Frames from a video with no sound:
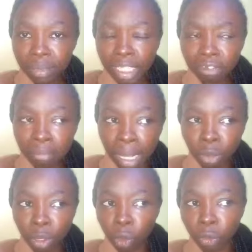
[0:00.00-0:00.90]
if
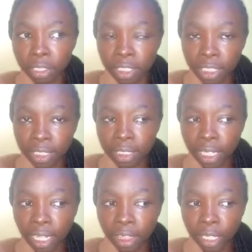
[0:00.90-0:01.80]
Marwa or D
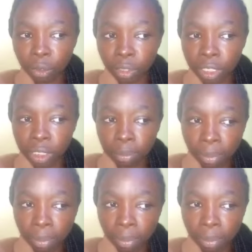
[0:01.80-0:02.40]
tell the audience,